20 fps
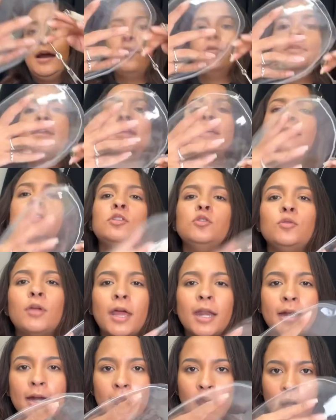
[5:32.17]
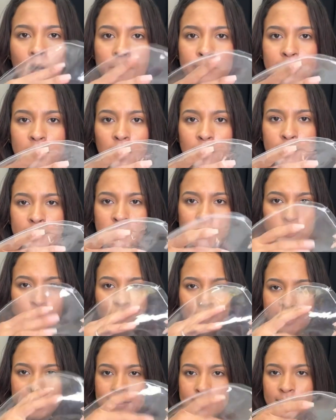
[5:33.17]
this, you get it at Hobby Lobby too,
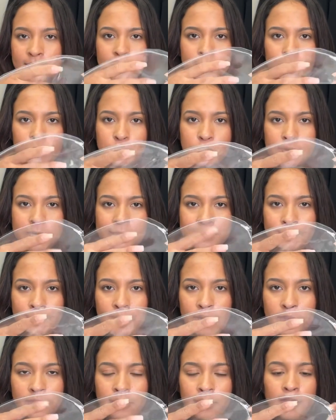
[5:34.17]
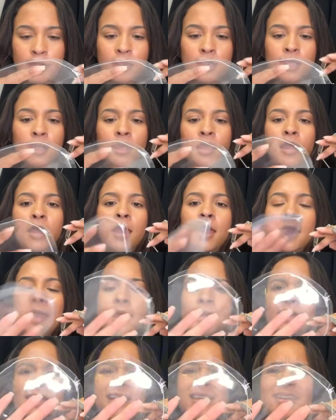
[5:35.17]
and it's a clear transparent thing.
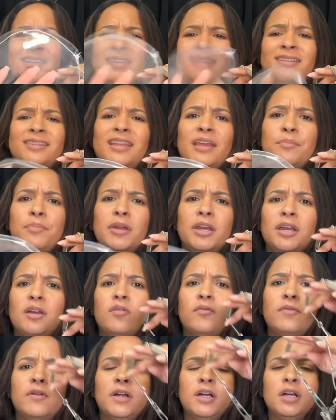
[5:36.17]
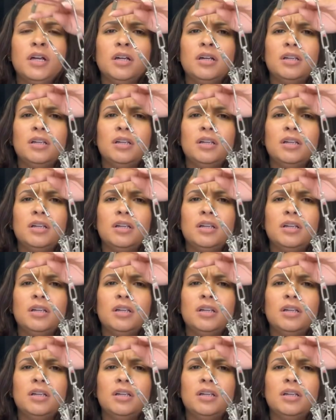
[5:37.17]
They put it over